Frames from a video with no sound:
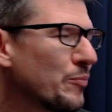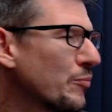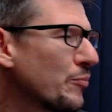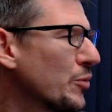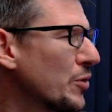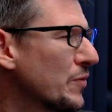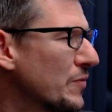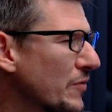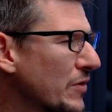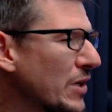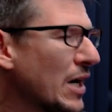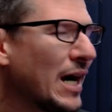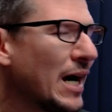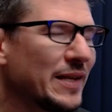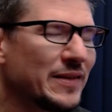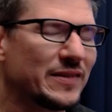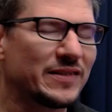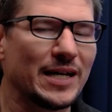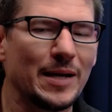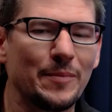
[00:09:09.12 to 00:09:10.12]
proof of
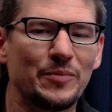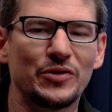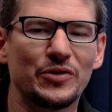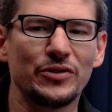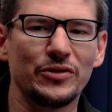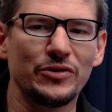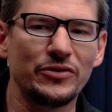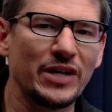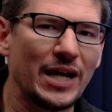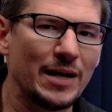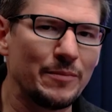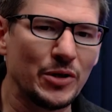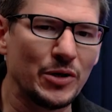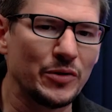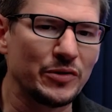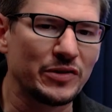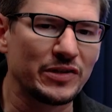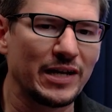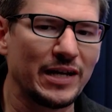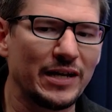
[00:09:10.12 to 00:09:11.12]
concept or demo
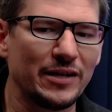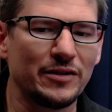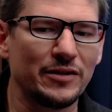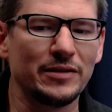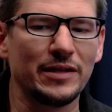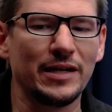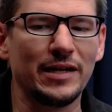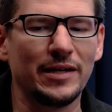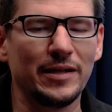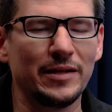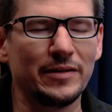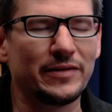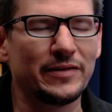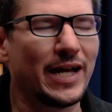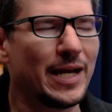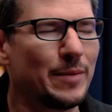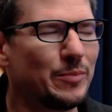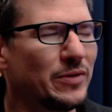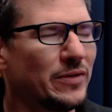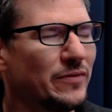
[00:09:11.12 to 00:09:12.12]
scale
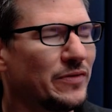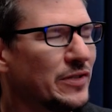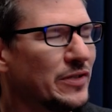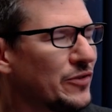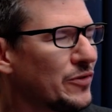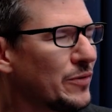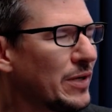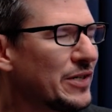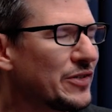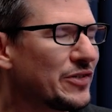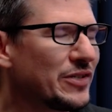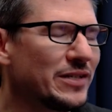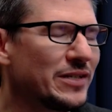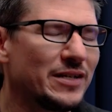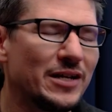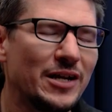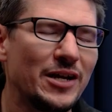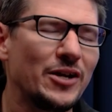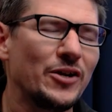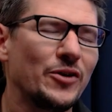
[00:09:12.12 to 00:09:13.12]
type of
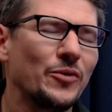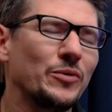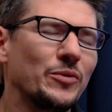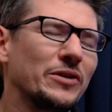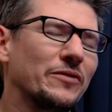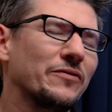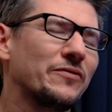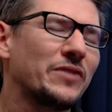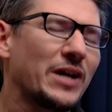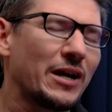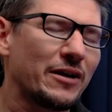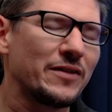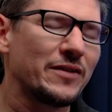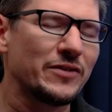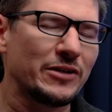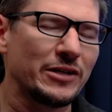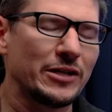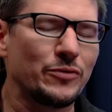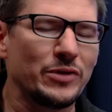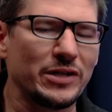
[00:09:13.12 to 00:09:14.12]
situation will very,
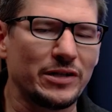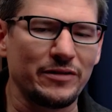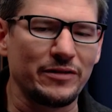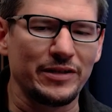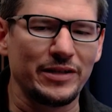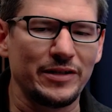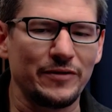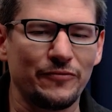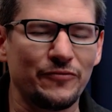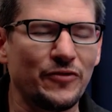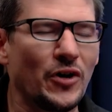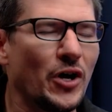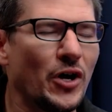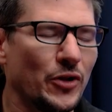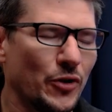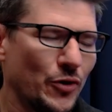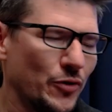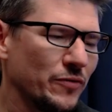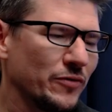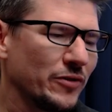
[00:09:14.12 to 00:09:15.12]
very quickly
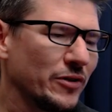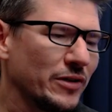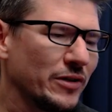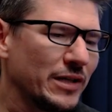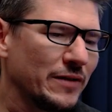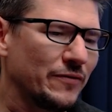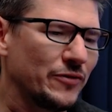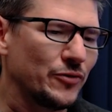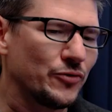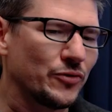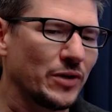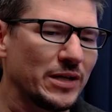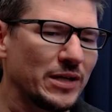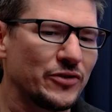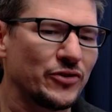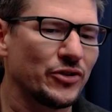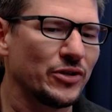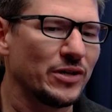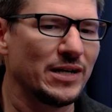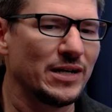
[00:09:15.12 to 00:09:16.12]
fall over if you try to
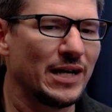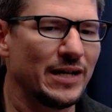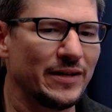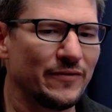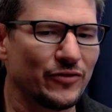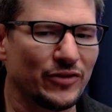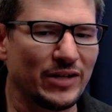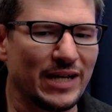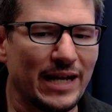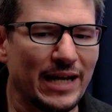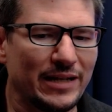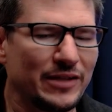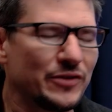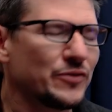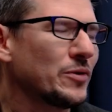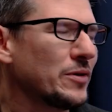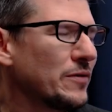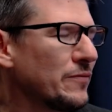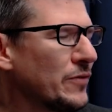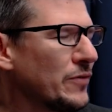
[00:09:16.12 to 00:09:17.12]
turn it on for any
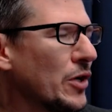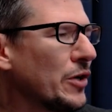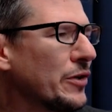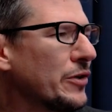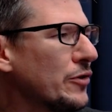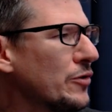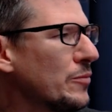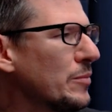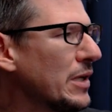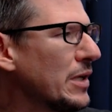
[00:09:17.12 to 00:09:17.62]
sort of volume.